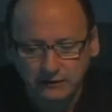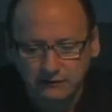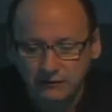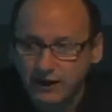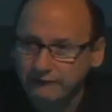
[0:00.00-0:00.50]

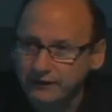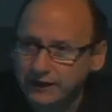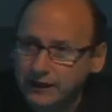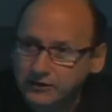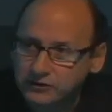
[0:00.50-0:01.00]

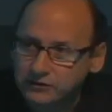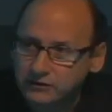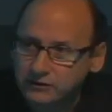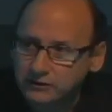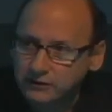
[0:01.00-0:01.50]
navigation,
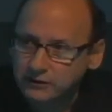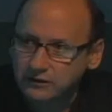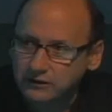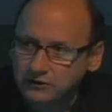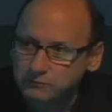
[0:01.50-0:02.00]

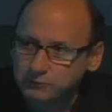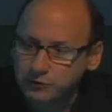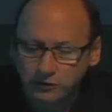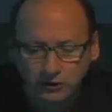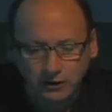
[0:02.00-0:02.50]
clinical
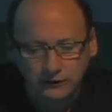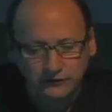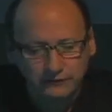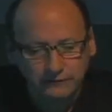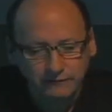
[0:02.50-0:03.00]
protocols,
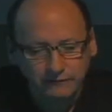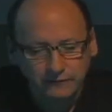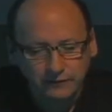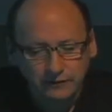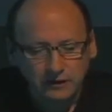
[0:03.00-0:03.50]

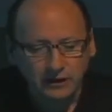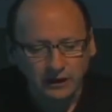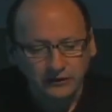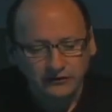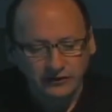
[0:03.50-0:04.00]

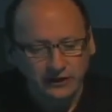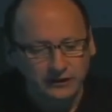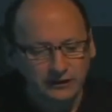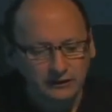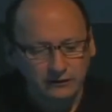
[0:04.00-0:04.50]

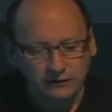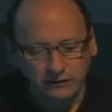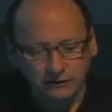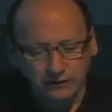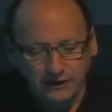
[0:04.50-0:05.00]
understanding
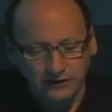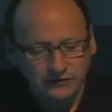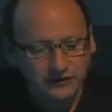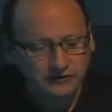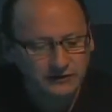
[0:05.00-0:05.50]
and
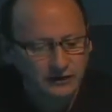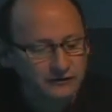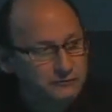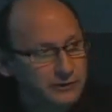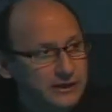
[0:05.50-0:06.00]
assessing
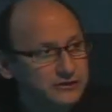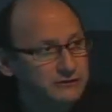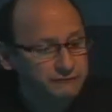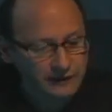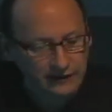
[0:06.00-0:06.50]
other patient
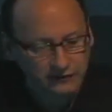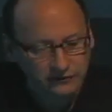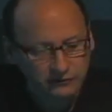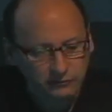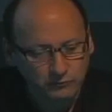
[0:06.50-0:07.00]
factors
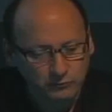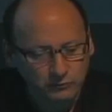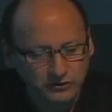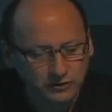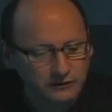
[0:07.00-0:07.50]

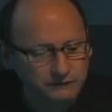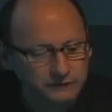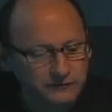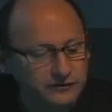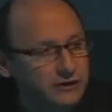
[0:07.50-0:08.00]
which could
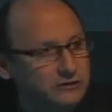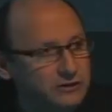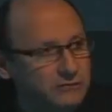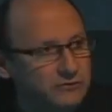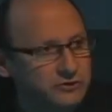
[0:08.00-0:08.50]
influence the
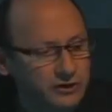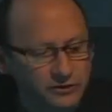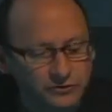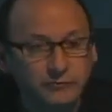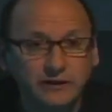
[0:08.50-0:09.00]
outcome should
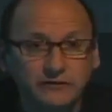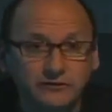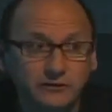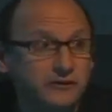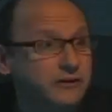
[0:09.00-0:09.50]
also be
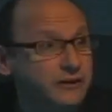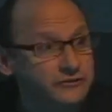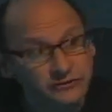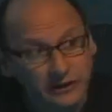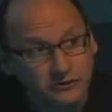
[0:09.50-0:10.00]
considered
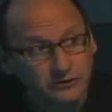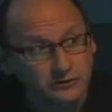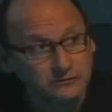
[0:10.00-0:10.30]
essential.